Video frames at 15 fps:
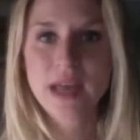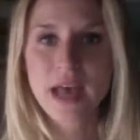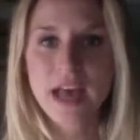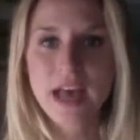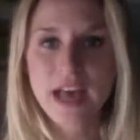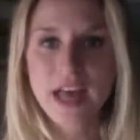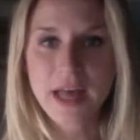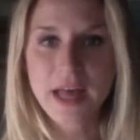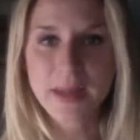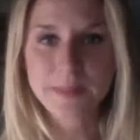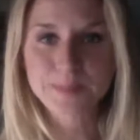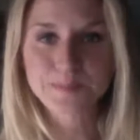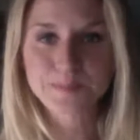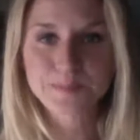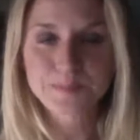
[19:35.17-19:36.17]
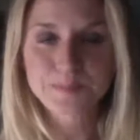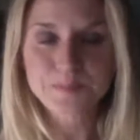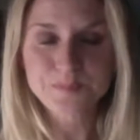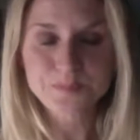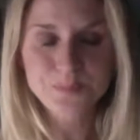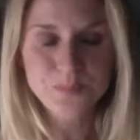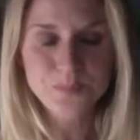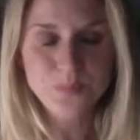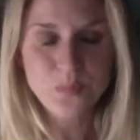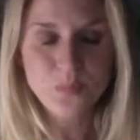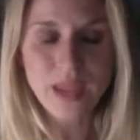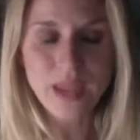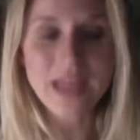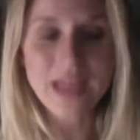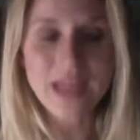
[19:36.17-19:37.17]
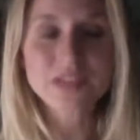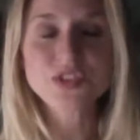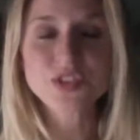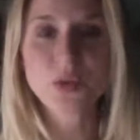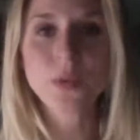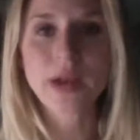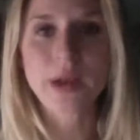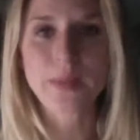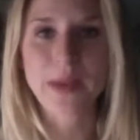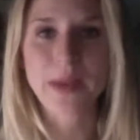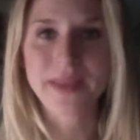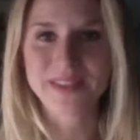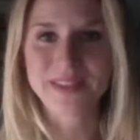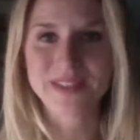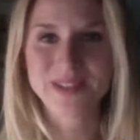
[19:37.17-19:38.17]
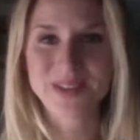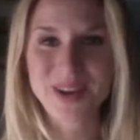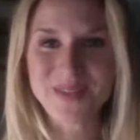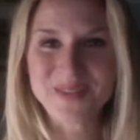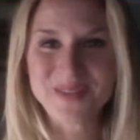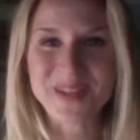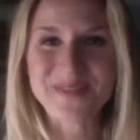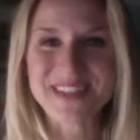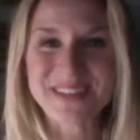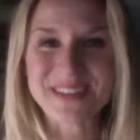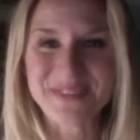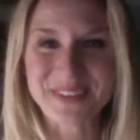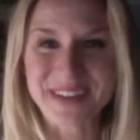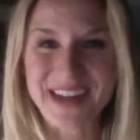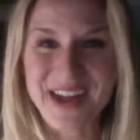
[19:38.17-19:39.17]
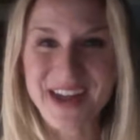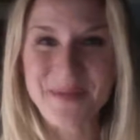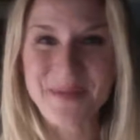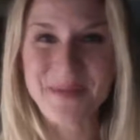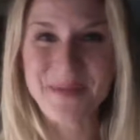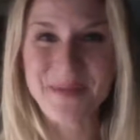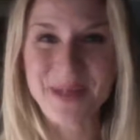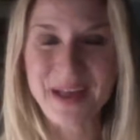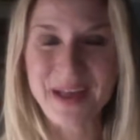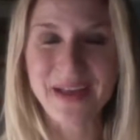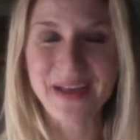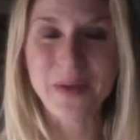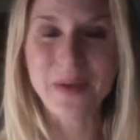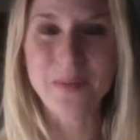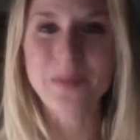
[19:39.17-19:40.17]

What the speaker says: And so when I read the script, Love Different, I'm like, what?